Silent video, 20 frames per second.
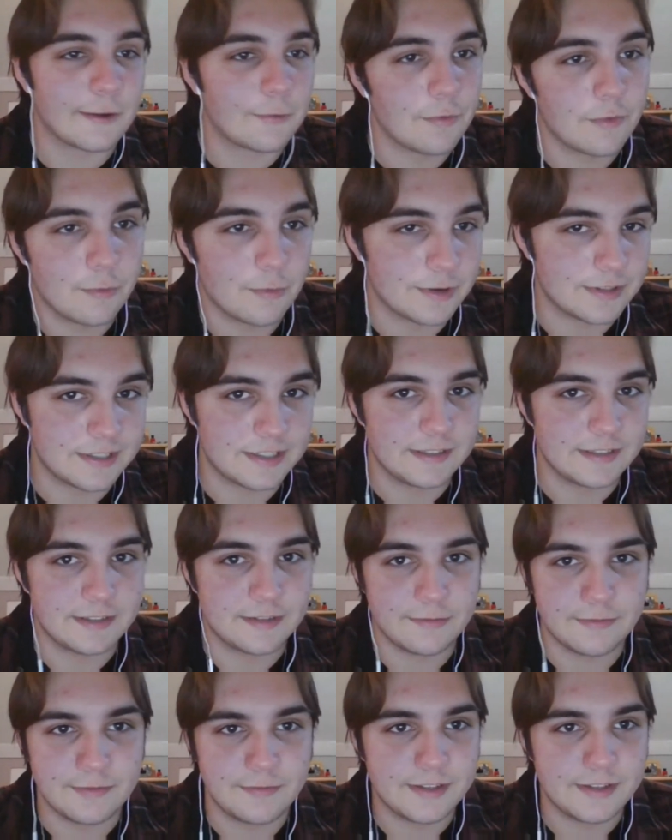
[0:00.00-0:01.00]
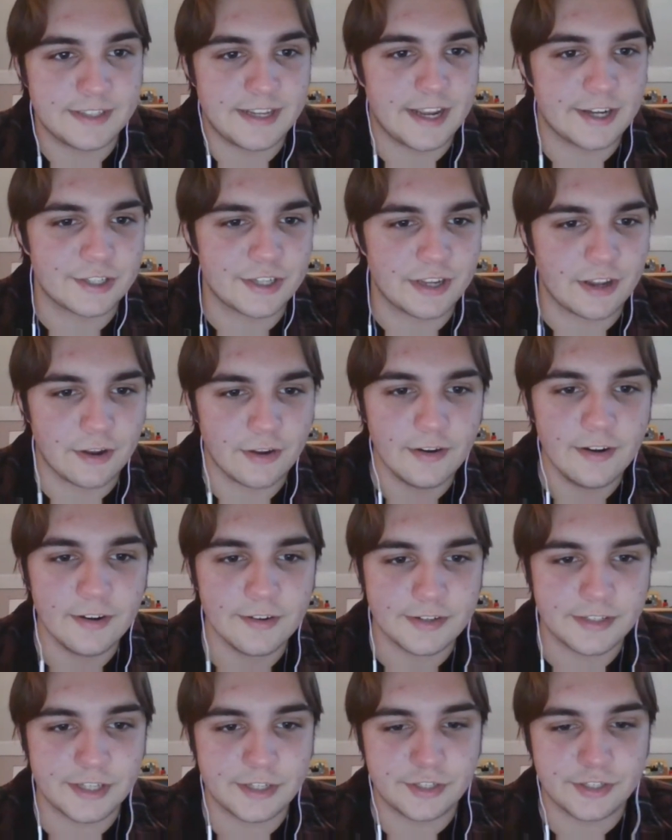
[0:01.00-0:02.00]
or is it just numbers that say he might
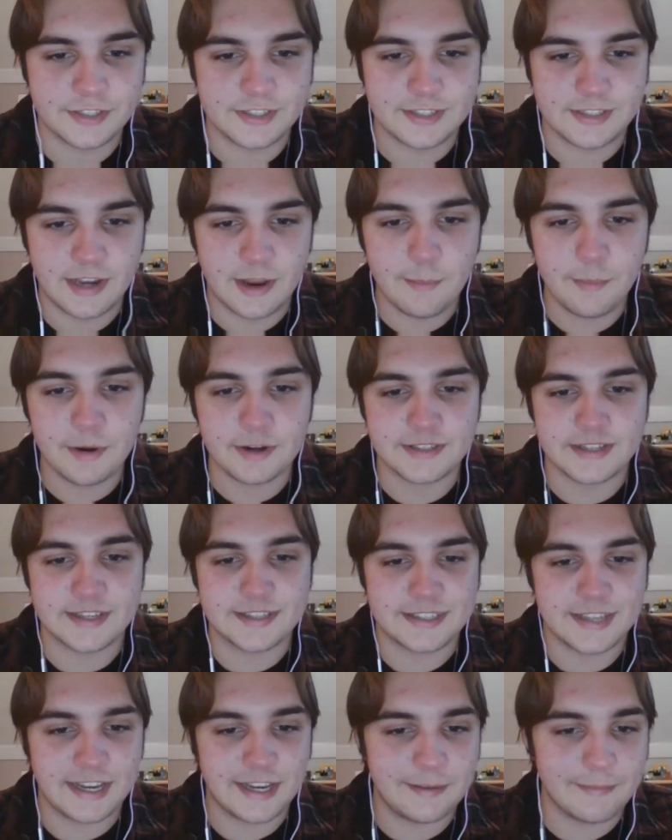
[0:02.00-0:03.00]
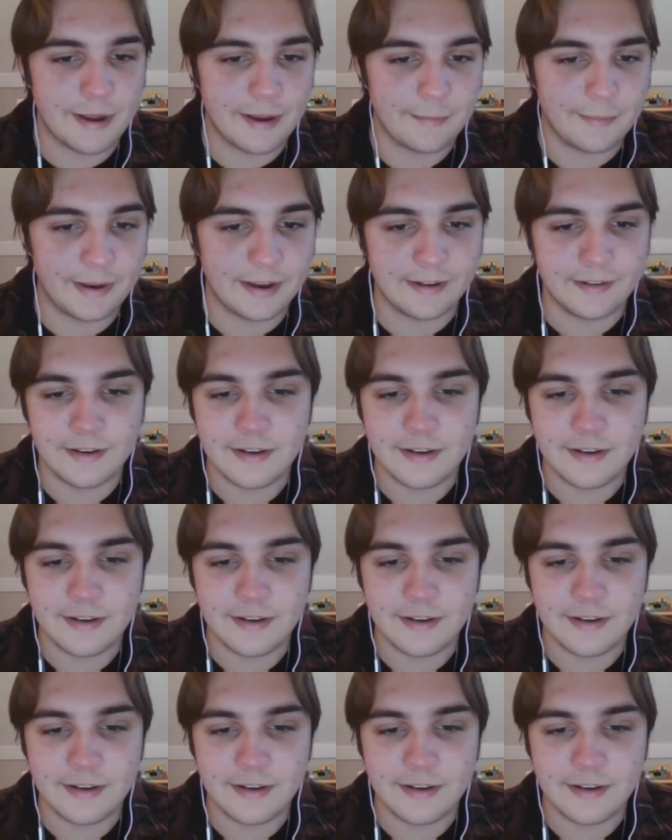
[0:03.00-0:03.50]
be and media that says he is?